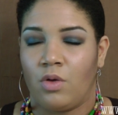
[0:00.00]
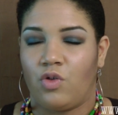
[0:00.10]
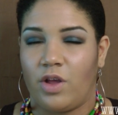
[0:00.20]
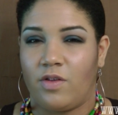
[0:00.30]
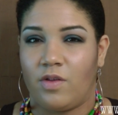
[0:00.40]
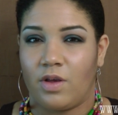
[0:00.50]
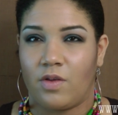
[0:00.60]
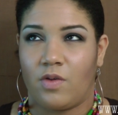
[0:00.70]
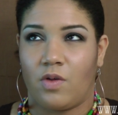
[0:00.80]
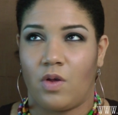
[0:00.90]
shade
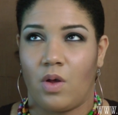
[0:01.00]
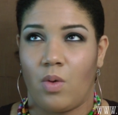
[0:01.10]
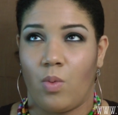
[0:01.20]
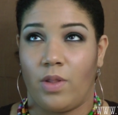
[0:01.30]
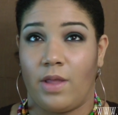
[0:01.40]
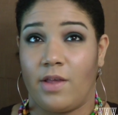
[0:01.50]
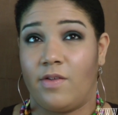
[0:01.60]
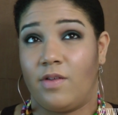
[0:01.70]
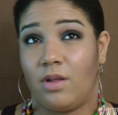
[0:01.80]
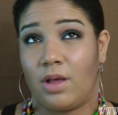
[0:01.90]
sticks, when they
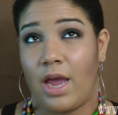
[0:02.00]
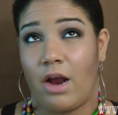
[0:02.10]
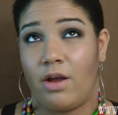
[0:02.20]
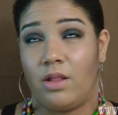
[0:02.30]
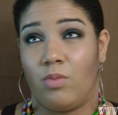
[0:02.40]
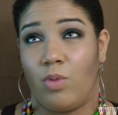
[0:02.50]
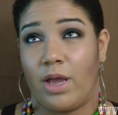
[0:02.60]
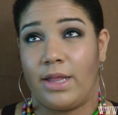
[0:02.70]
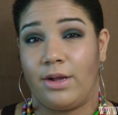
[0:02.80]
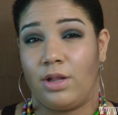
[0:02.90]
still carry them
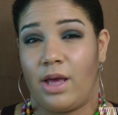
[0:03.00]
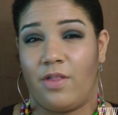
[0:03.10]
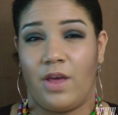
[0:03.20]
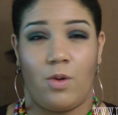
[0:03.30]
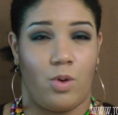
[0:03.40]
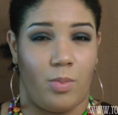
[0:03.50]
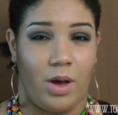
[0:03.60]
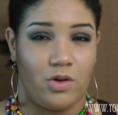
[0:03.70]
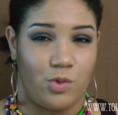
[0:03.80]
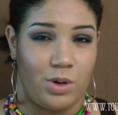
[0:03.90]
regularly, I think were
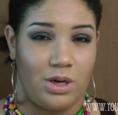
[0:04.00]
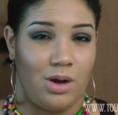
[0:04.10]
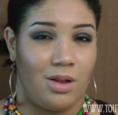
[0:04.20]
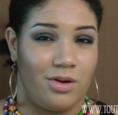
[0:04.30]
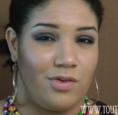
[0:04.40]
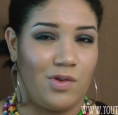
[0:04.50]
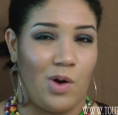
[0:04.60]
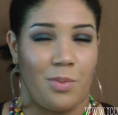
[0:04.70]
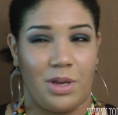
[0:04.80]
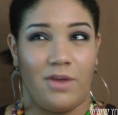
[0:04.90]
about $20. So
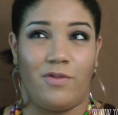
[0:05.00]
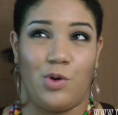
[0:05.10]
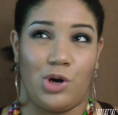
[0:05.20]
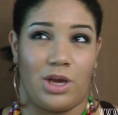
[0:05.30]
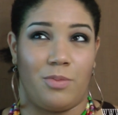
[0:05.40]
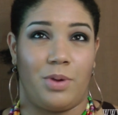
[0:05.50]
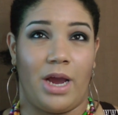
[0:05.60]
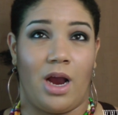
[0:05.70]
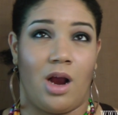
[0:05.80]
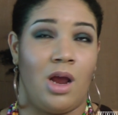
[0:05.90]
I mean, if you were to
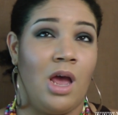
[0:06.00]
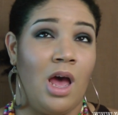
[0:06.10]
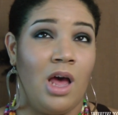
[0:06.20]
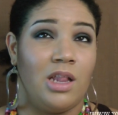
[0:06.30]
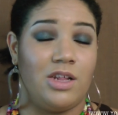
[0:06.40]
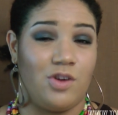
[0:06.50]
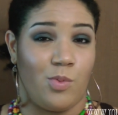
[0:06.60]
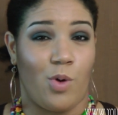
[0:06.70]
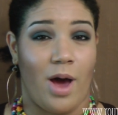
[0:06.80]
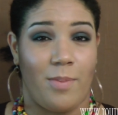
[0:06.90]
compare the
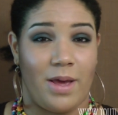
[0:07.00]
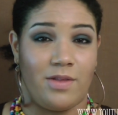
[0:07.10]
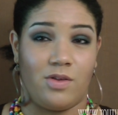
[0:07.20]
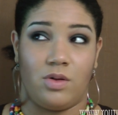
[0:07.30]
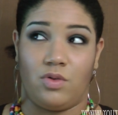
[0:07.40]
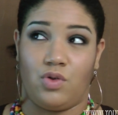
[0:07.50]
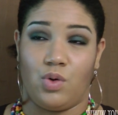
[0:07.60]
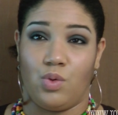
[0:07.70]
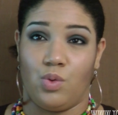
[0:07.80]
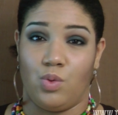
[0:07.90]
jumbo eye pencil
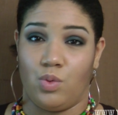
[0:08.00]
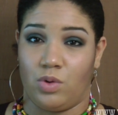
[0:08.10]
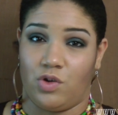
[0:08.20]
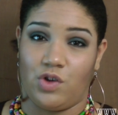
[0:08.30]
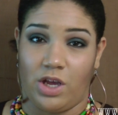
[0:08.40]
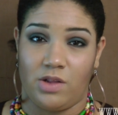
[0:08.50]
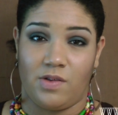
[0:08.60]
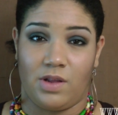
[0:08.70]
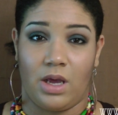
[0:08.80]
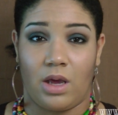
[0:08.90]
to the shade
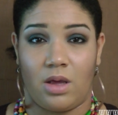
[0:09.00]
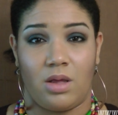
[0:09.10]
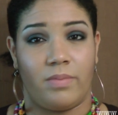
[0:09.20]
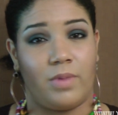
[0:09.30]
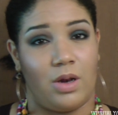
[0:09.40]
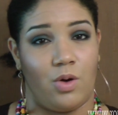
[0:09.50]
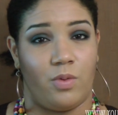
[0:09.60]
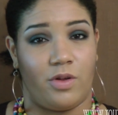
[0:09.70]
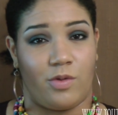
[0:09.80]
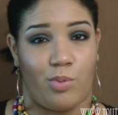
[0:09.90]
stick, you know,
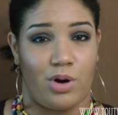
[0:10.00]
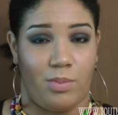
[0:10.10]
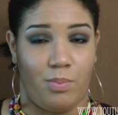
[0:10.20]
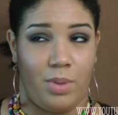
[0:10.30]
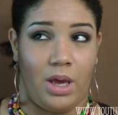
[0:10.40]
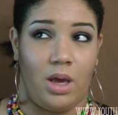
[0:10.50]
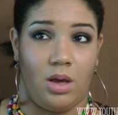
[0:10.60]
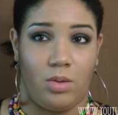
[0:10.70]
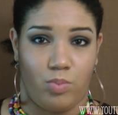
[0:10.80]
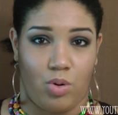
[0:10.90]
there's a pretty
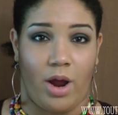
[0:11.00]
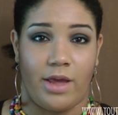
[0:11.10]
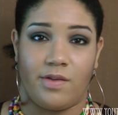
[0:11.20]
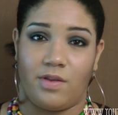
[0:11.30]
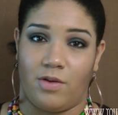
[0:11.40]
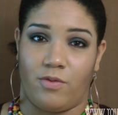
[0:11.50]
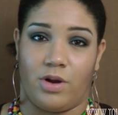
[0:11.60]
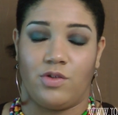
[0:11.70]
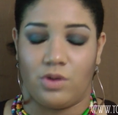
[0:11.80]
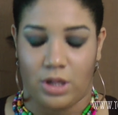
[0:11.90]
big price
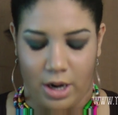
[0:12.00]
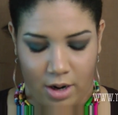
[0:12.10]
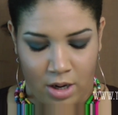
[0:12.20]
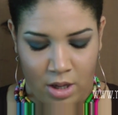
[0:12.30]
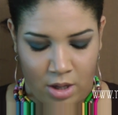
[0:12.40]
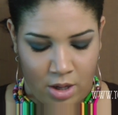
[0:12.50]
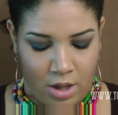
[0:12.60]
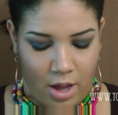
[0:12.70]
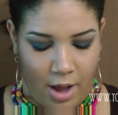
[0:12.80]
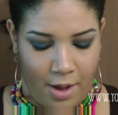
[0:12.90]
differential there.
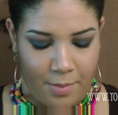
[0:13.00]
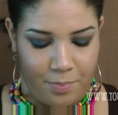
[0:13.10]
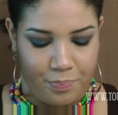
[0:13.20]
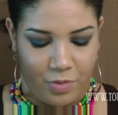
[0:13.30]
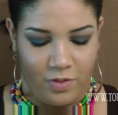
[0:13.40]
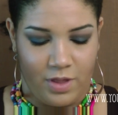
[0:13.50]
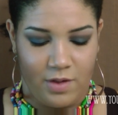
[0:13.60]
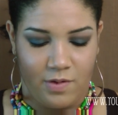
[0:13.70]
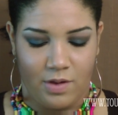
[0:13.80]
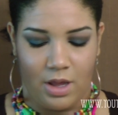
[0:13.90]

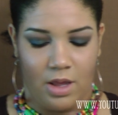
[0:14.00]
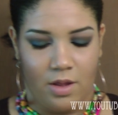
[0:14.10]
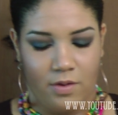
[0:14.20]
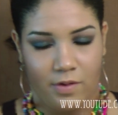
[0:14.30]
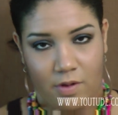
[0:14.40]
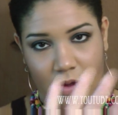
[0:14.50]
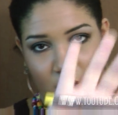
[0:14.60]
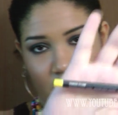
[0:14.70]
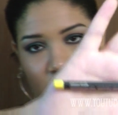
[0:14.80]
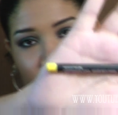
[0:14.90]
This is